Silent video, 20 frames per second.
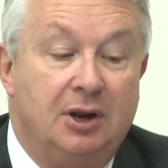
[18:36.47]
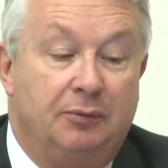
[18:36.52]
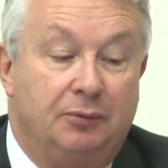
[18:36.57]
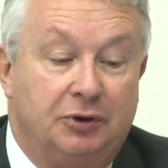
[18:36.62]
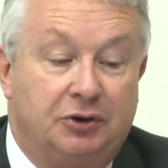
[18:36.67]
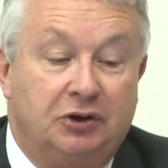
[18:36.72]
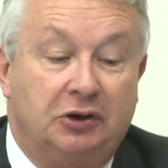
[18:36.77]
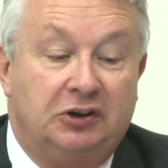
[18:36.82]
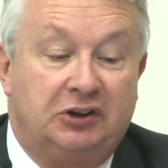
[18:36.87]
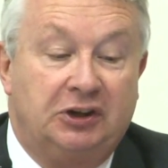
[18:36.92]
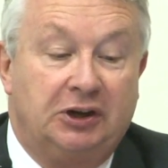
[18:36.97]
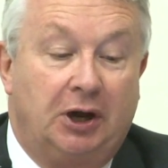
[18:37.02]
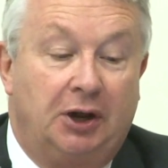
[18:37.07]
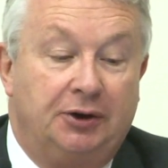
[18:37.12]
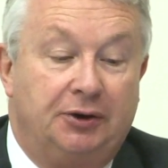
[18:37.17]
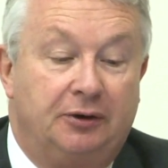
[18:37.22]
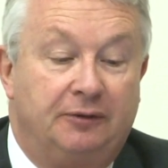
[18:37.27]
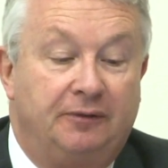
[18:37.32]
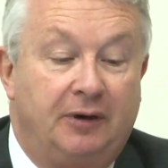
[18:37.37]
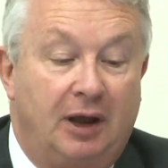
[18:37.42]
reducing
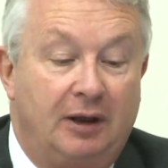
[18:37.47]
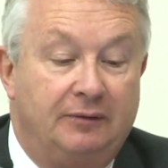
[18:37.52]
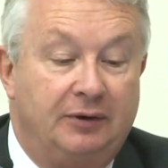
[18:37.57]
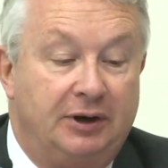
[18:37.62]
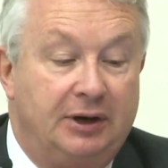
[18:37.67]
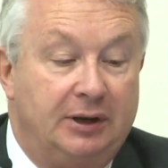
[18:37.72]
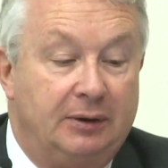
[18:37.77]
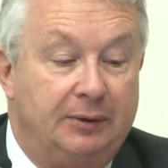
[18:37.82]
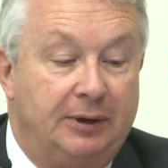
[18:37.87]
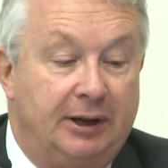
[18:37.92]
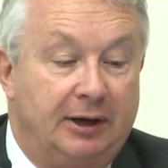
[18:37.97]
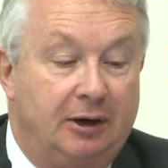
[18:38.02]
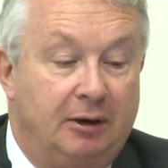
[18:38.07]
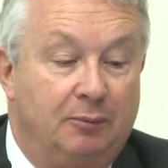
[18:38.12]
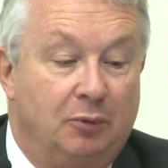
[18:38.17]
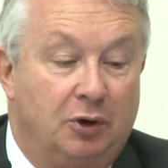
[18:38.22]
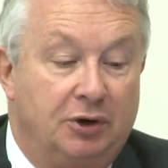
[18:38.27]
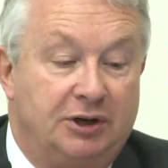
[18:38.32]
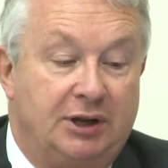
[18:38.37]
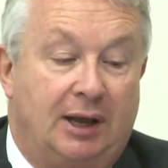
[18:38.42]
under 5 and neonatal
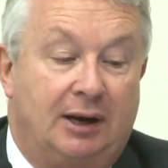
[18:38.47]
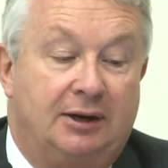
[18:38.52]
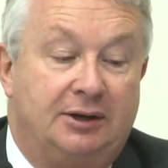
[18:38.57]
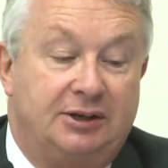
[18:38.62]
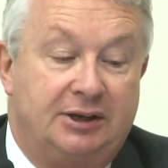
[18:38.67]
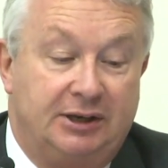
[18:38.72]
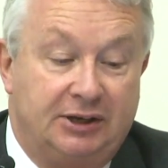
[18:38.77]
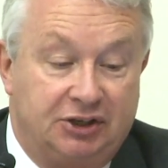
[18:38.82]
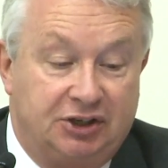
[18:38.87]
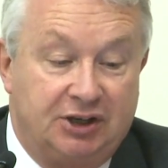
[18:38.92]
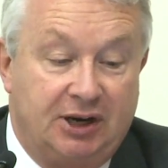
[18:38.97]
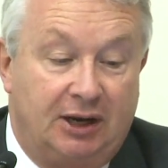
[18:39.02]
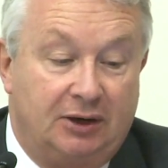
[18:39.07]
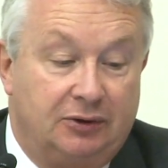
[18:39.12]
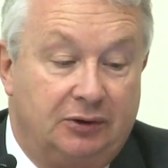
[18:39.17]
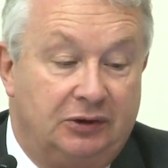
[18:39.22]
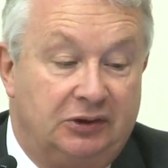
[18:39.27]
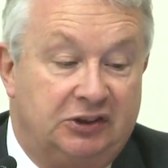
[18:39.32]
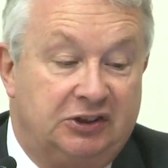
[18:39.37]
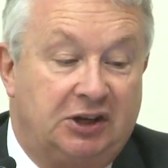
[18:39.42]
mortality and
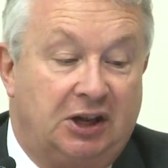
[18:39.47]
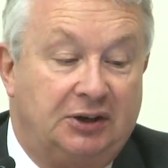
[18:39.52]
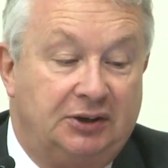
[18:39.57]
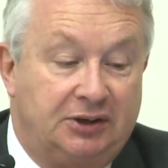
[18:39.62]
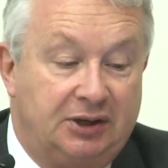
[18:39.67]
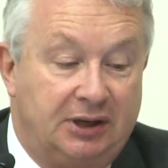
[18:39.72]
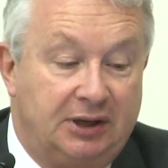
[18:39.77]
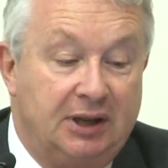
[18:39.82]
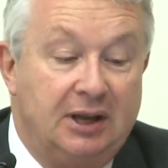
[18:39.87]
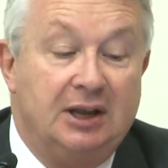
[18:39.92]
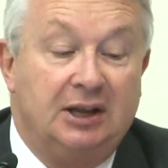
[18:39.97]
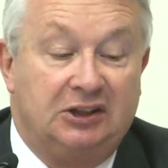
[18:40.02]
childhood stunting,